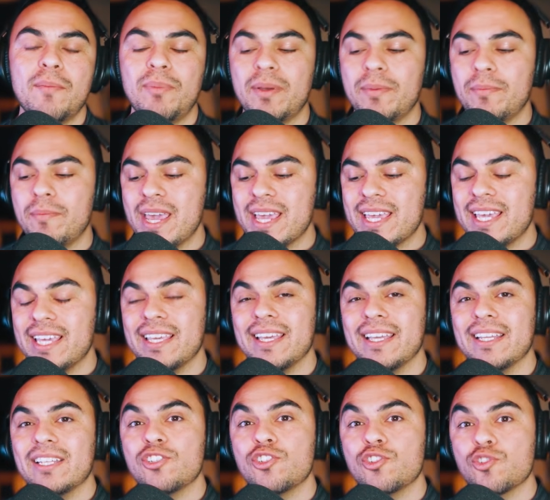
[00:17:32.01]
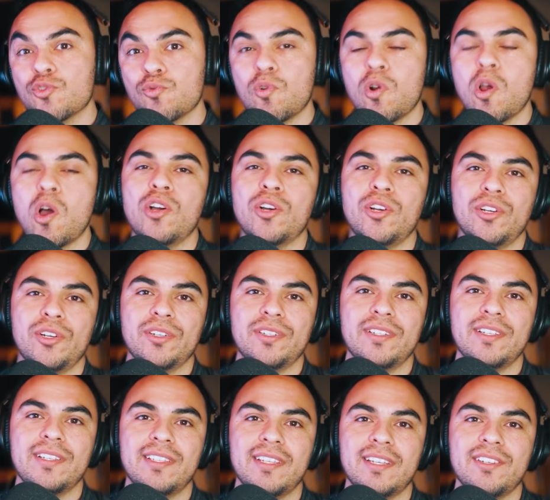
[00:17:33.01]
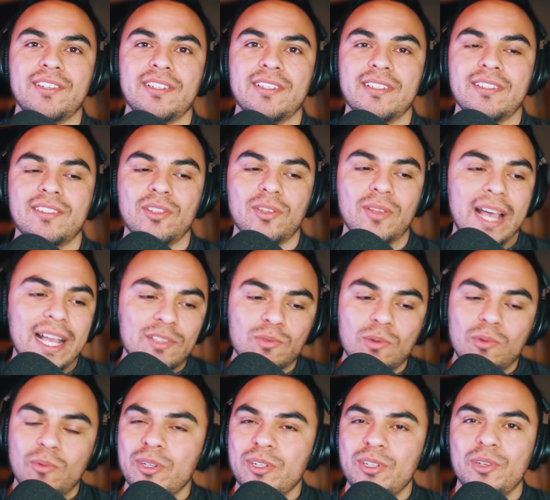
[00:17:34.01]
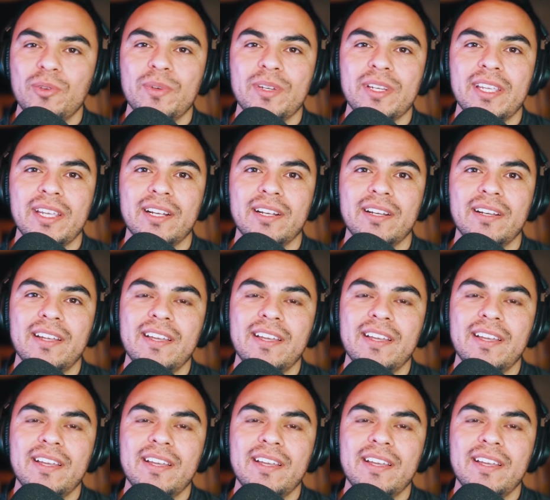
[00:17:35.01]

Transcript: but making it stronger decisions. So that's what we're doing here.